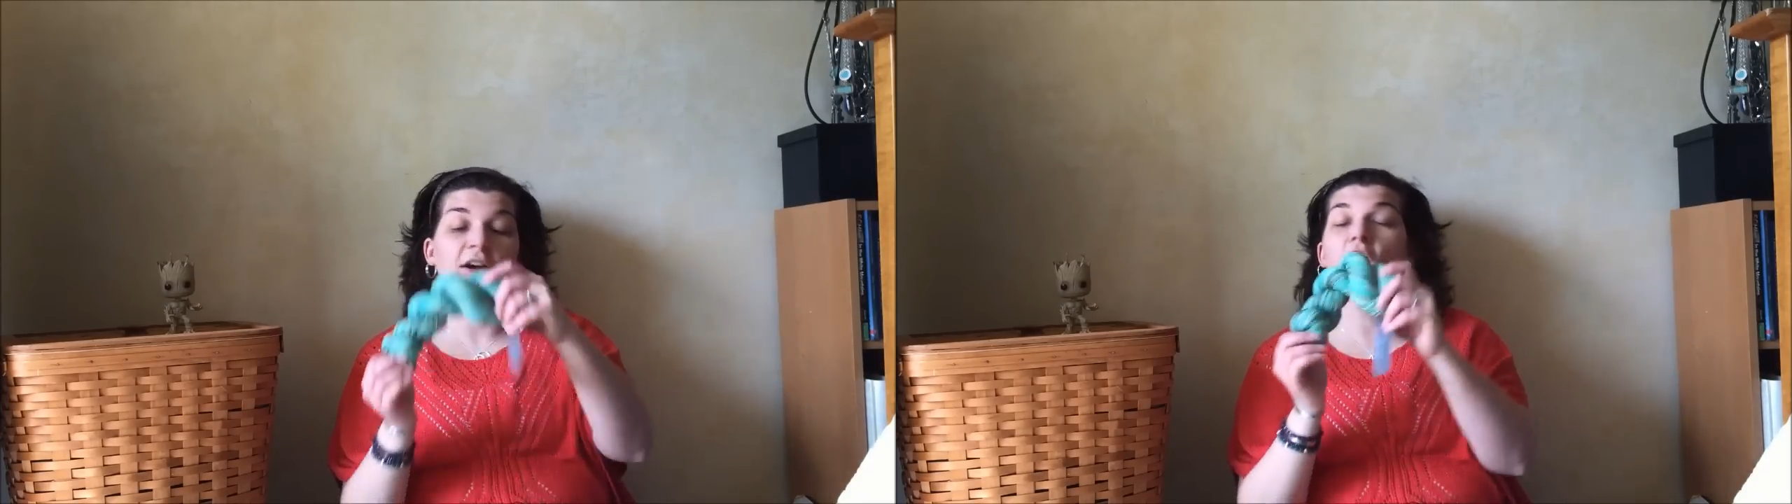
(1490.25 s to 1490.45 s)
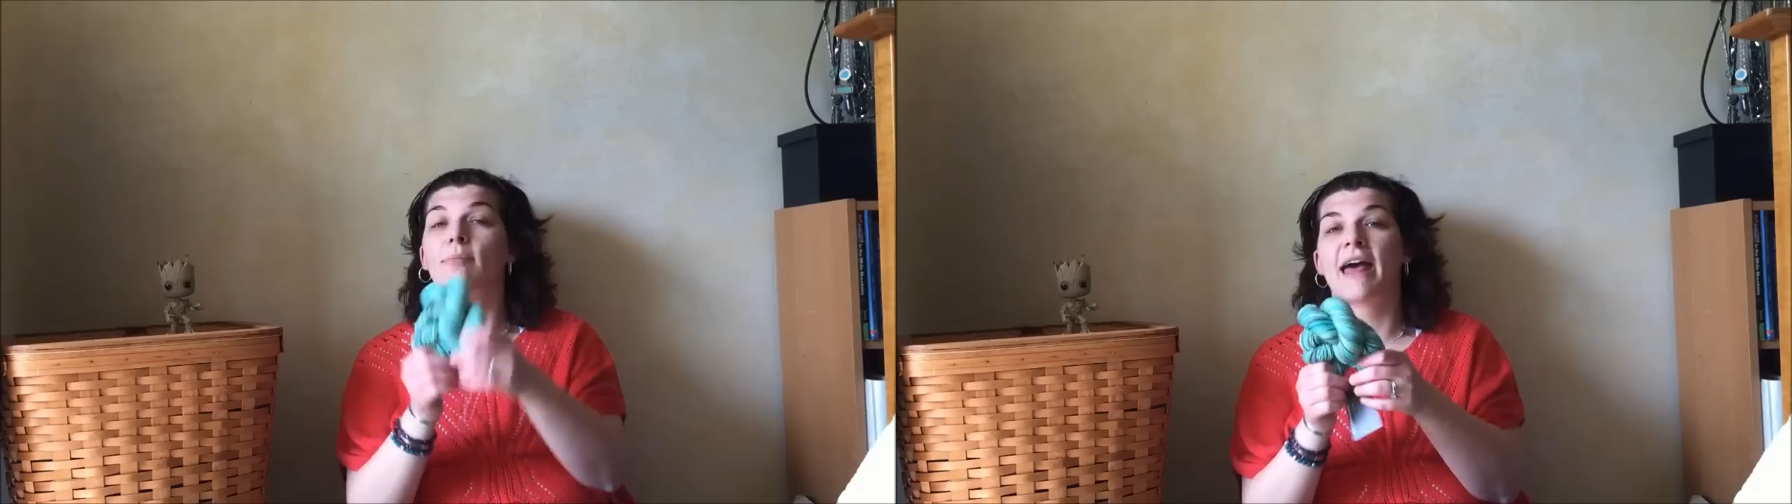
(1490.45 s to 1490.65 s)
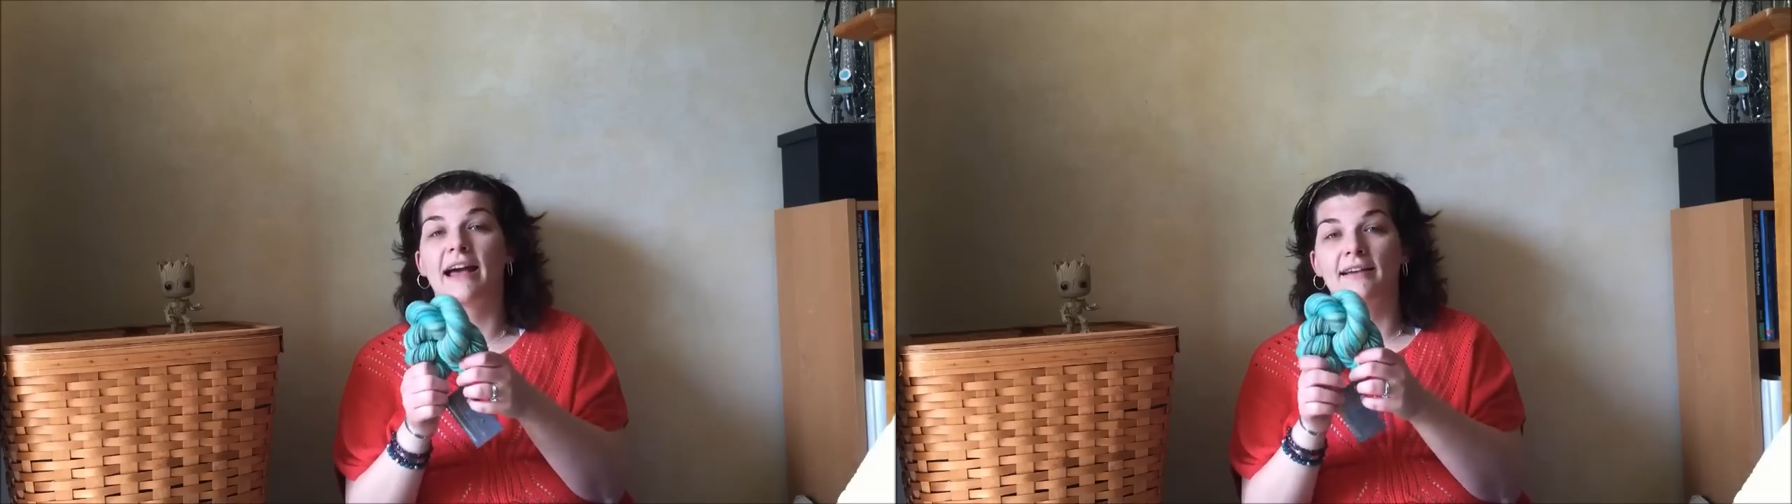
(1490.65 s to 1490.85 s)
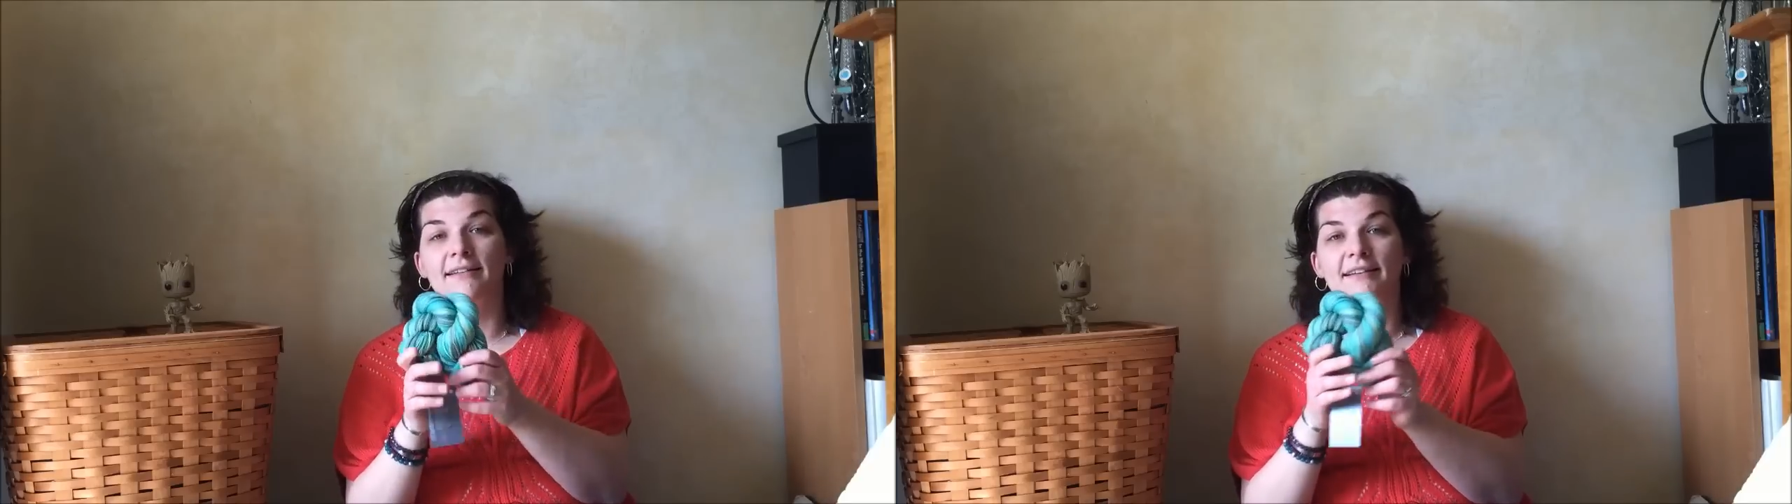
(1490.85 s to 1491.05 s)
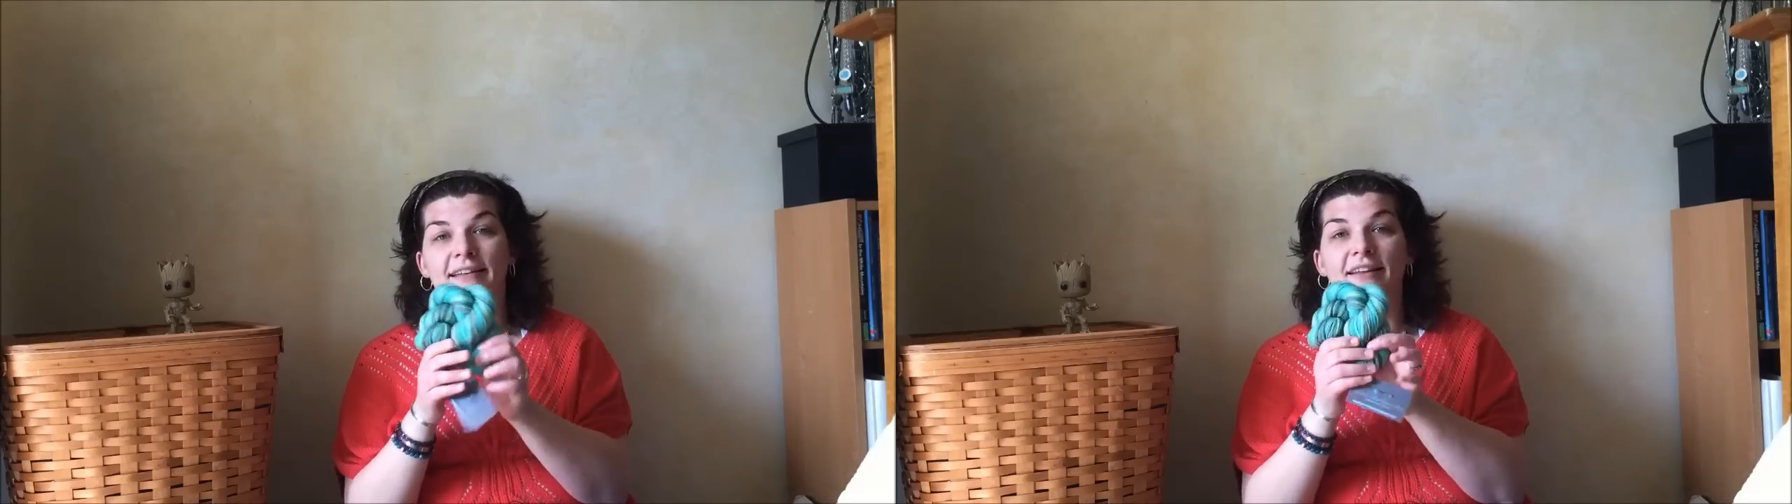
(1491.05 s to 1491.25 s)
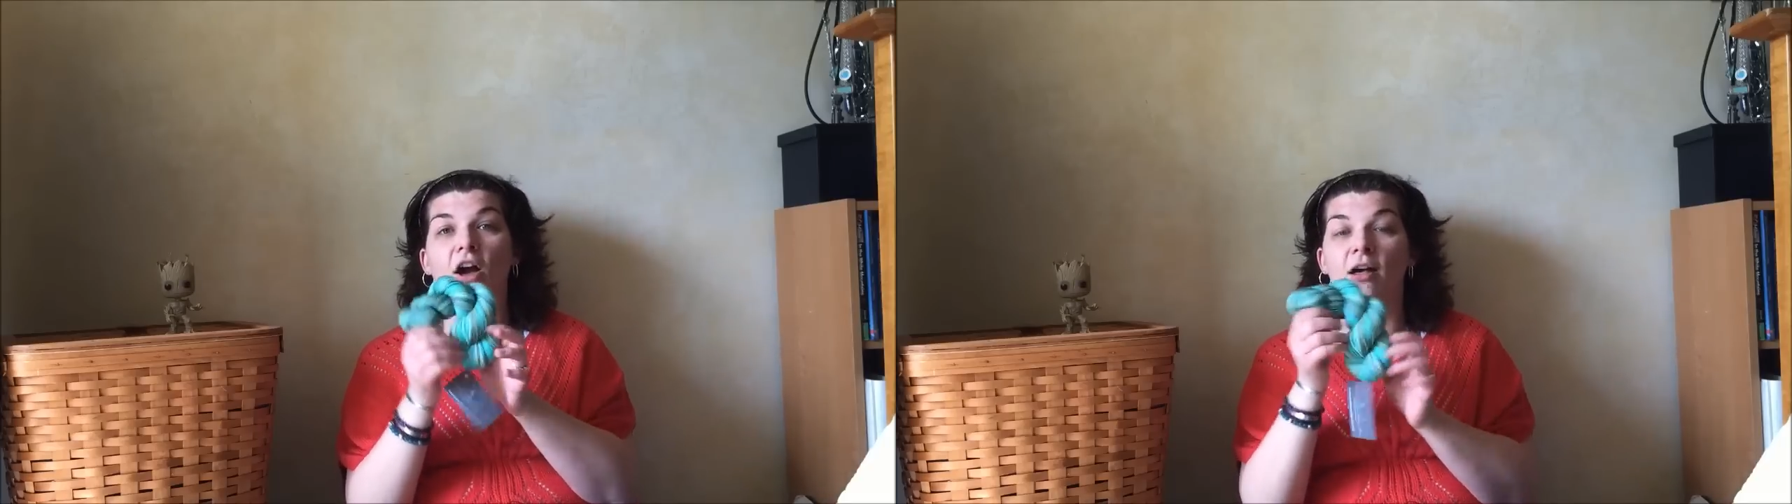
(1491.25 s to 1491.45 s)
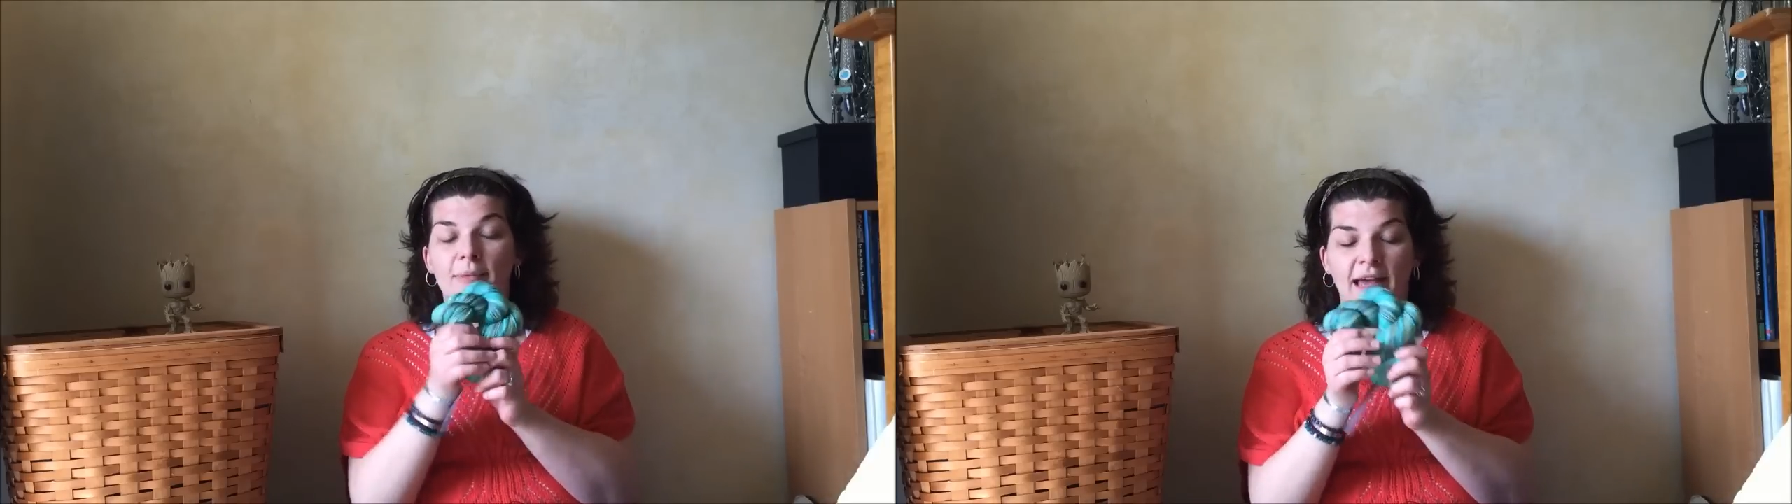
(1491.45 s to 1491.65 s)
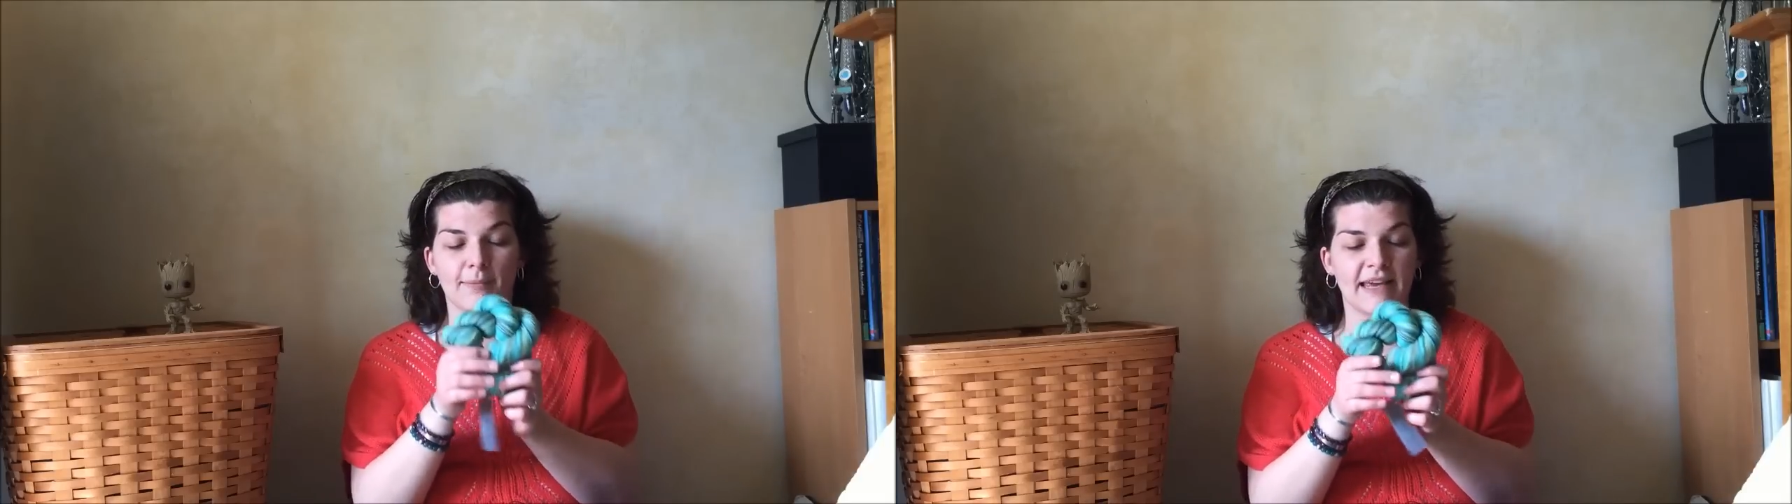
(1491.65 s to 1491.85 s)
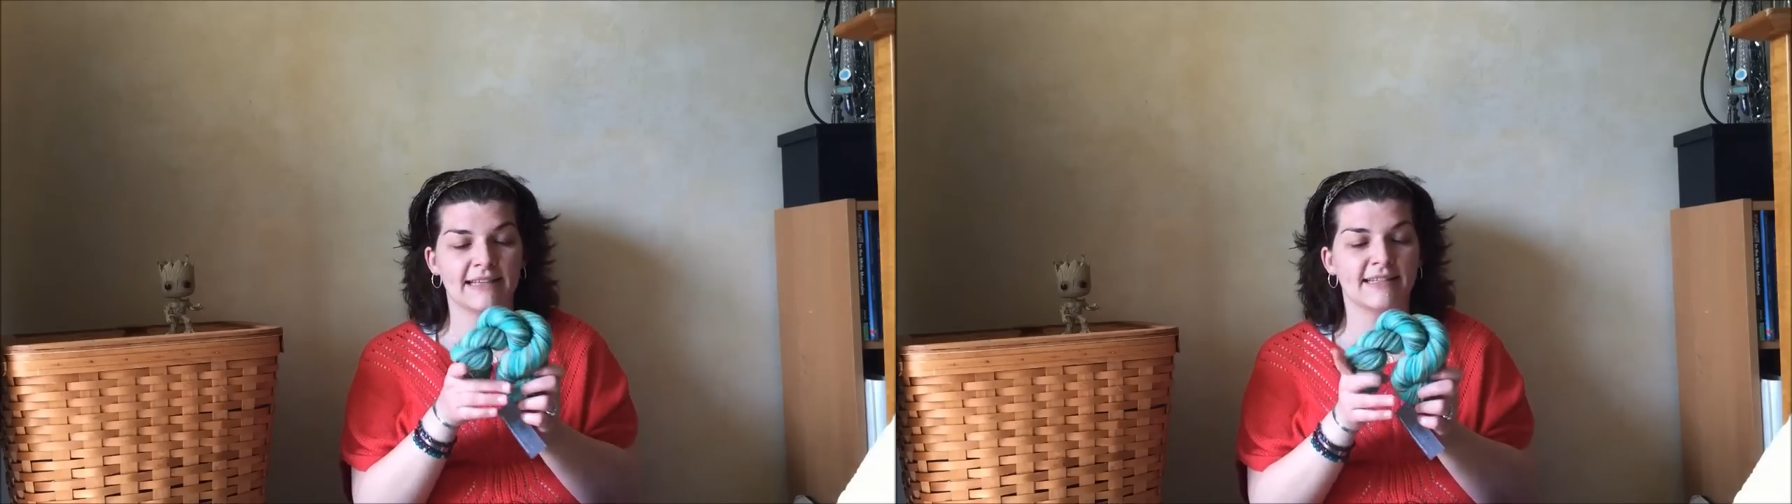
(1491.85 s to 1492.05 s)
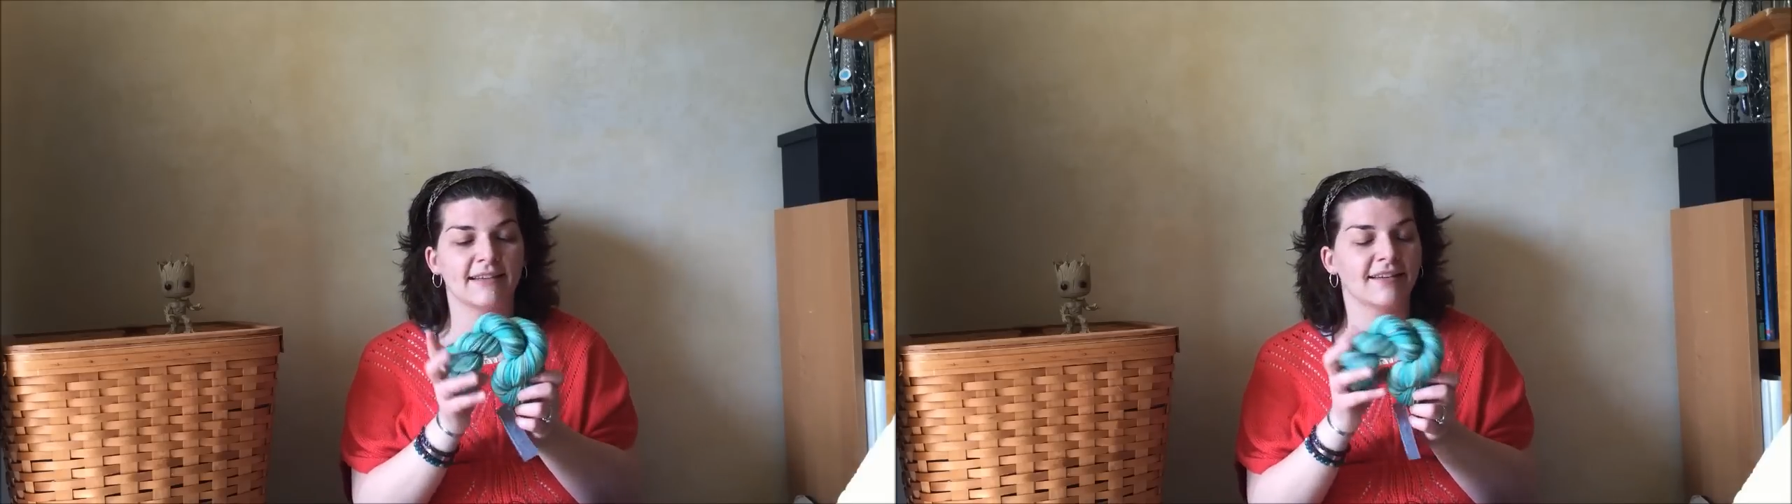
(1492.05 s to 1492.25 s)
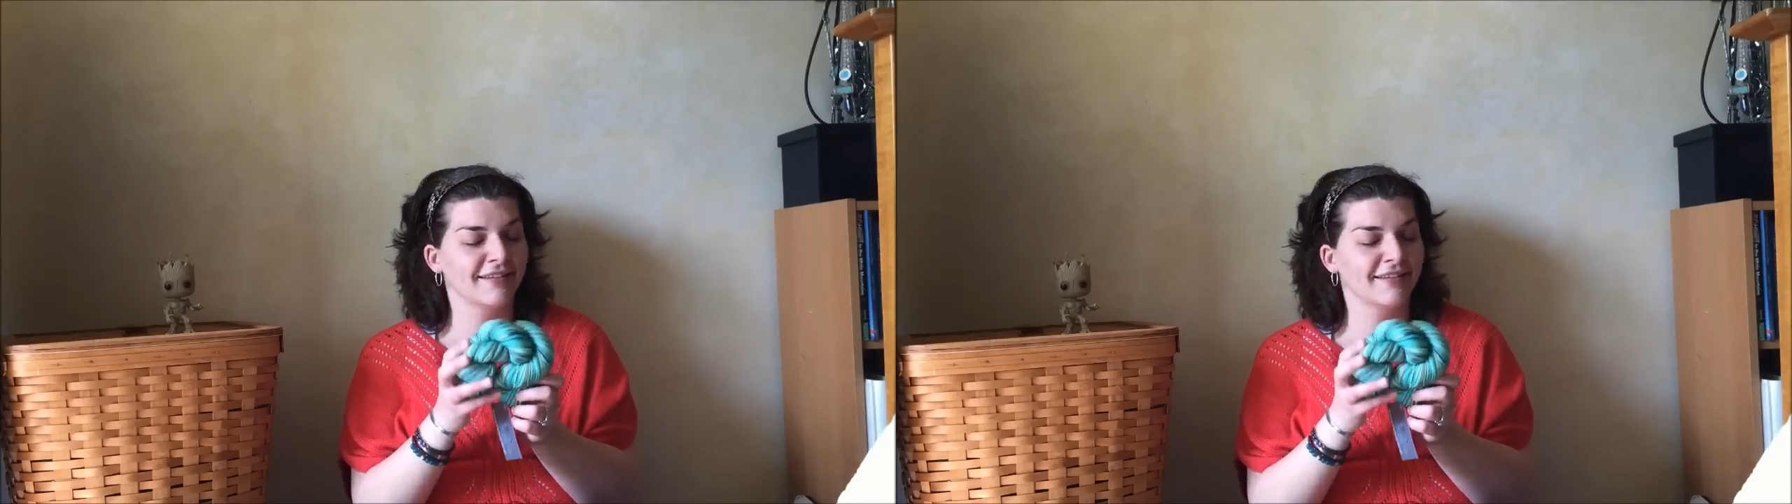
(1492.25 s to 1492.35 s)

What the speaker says: callback in the callback base.